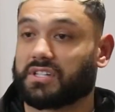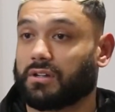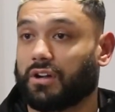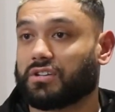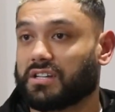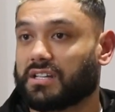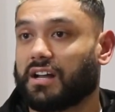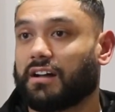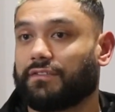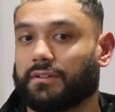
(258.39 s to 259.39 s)
coaching
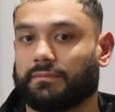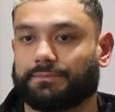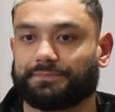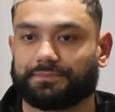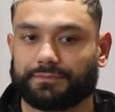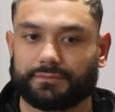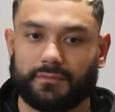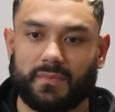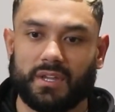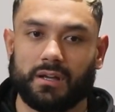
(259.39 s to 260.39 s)
staff, and
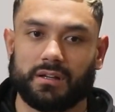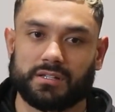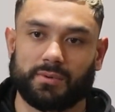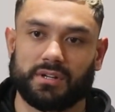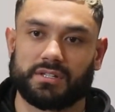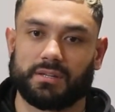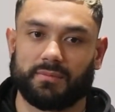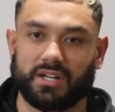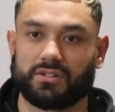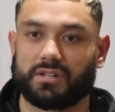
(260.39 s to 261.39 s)
I suppose
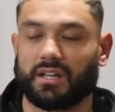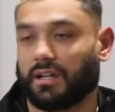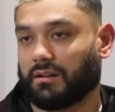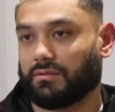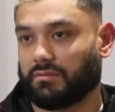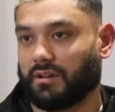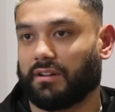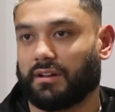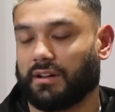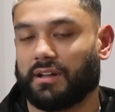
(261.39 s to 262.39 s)

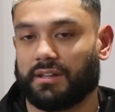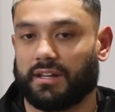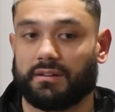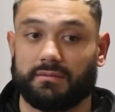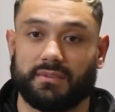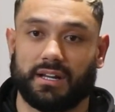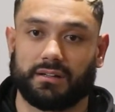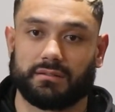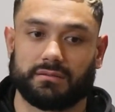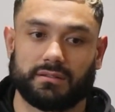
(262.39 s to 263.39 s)

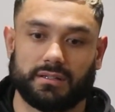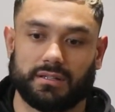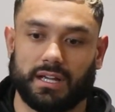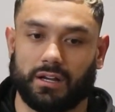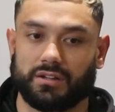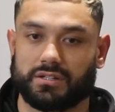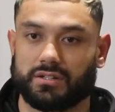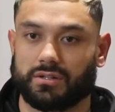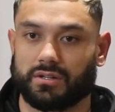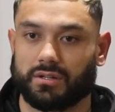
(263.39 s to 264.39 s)
that goes
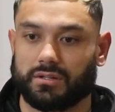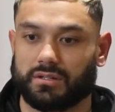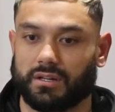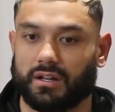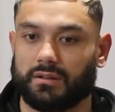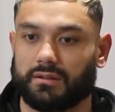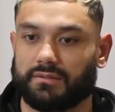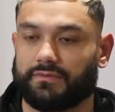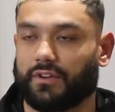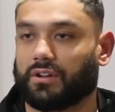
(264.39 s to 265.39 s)
into
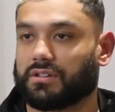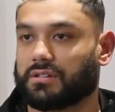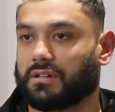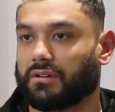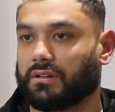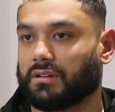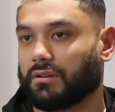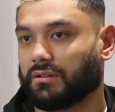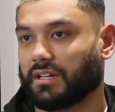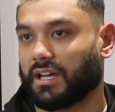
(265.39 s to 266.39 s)
focusing
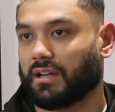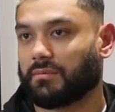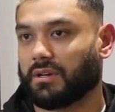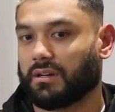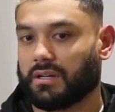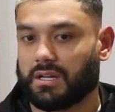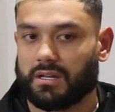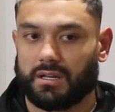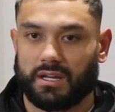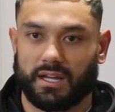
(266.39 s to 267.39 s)
on the game, and
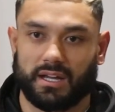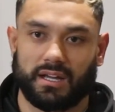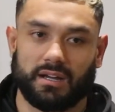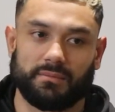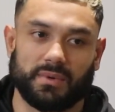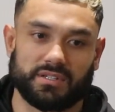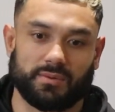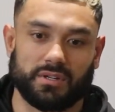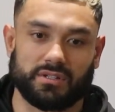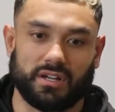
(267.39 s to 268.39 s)

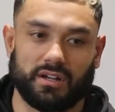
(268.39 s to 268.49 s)
outside